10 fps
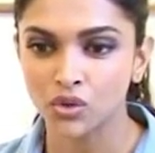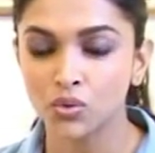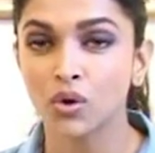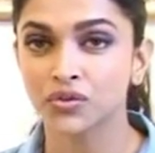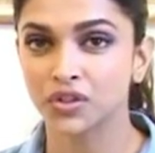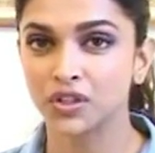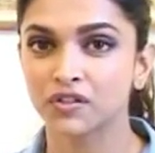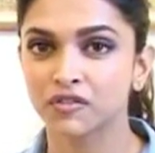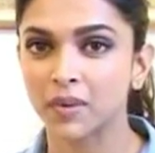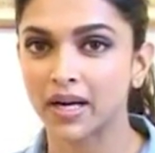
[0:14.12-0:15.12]
two or three
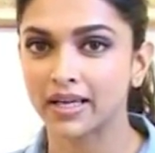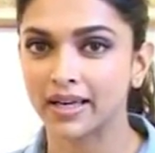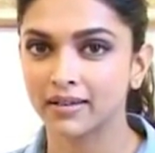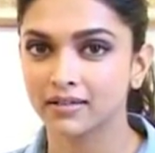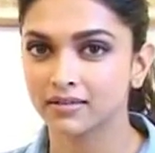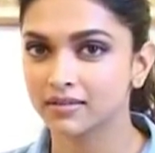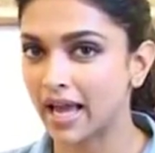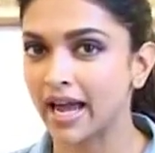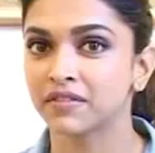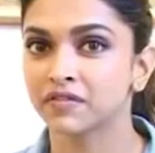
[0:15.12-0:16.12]
of my
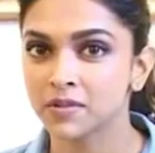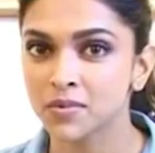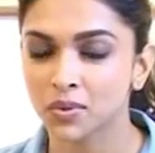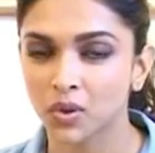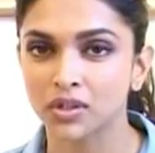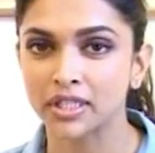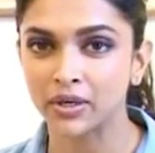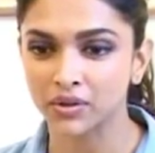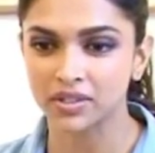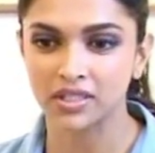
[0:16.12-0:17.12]
ad films were
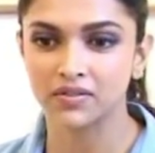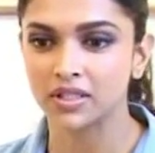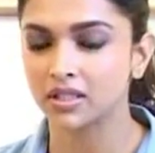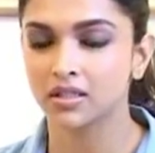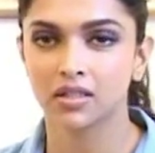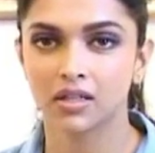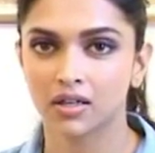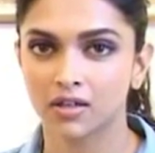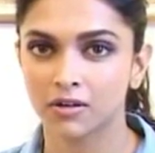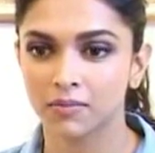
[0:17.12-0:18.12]
already on TV.
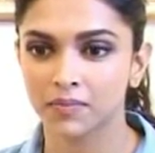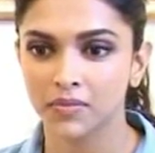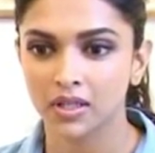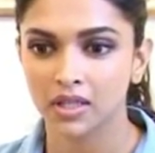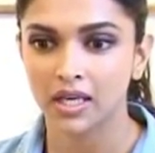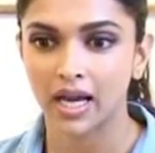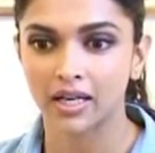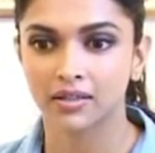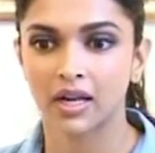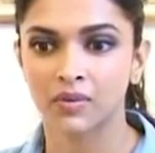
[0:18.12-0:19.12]

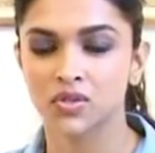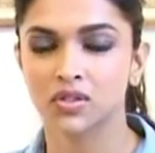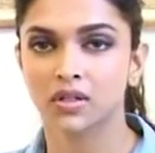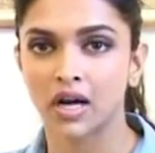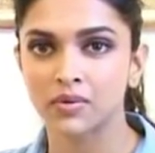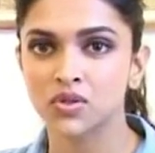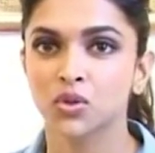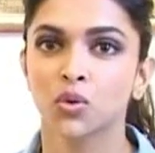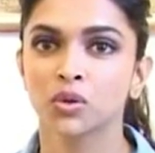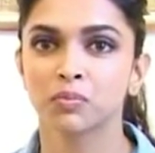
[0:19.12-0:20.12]
I was a
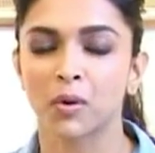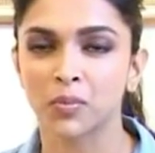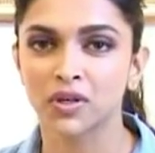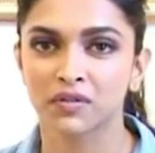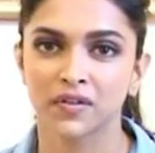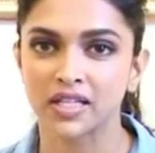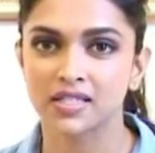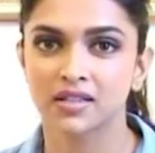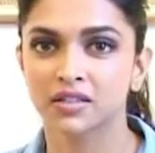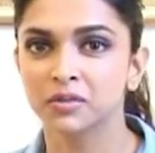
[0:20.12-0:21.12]
known popular
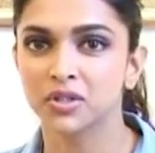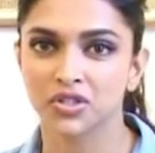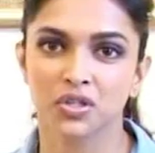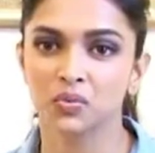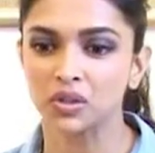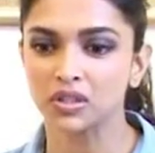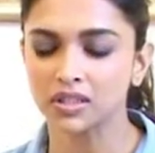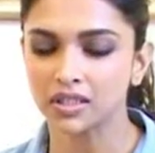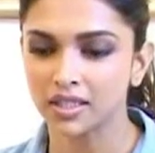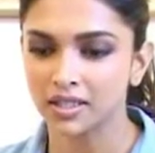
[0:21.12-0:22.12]
face in the commercial
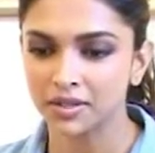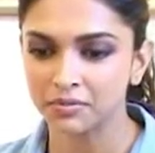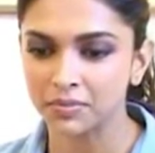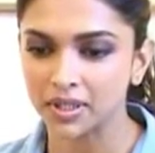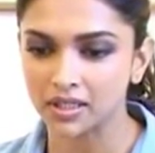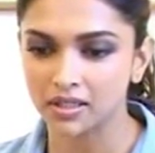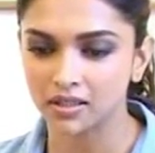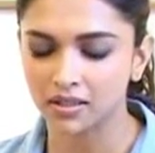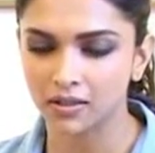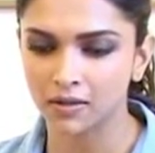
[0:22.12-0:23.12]
world, but
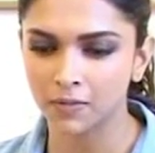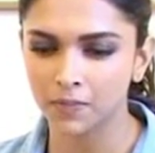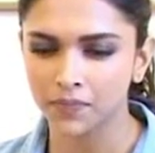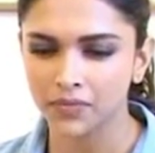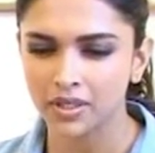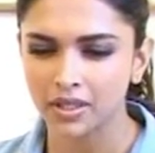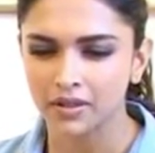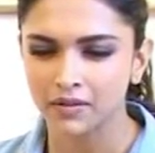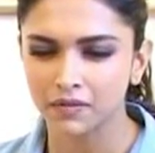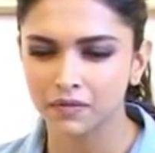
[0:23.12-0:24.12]

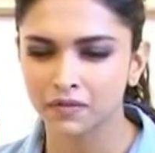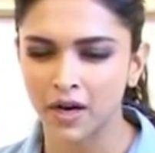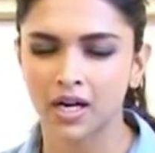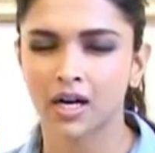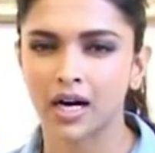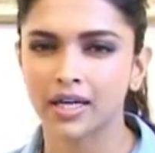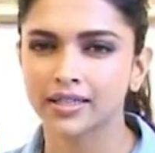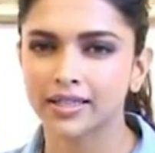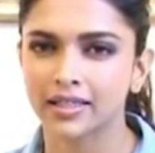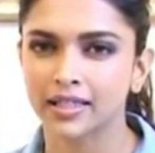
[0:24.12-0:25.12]
Farah Khan
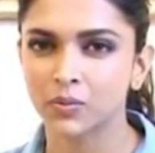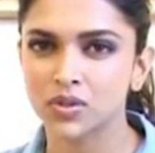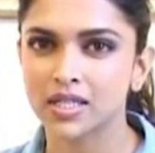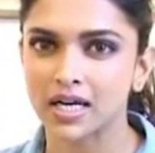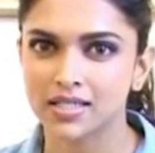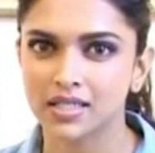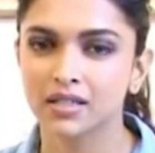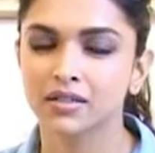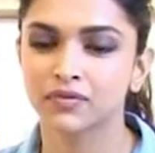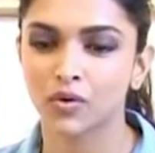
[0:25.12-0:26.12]
at that time was
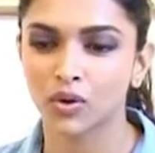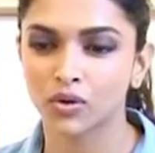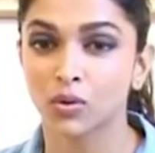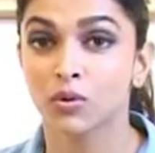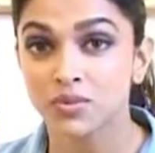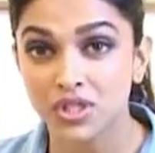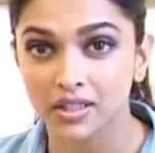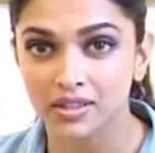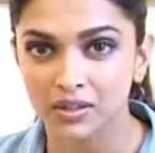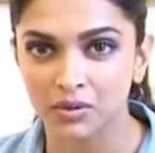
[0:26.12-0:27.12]
casting for Om
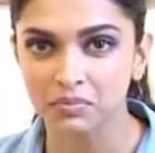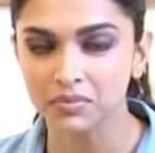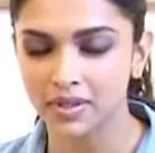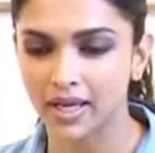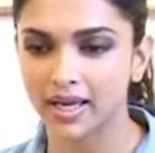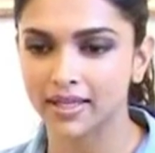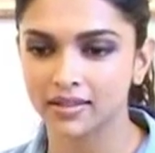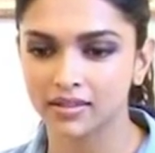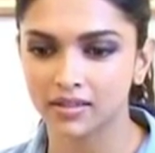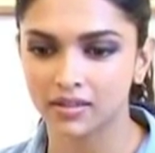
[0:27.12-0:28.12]
Shanti Om,
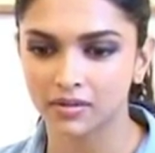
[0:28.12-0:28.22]
and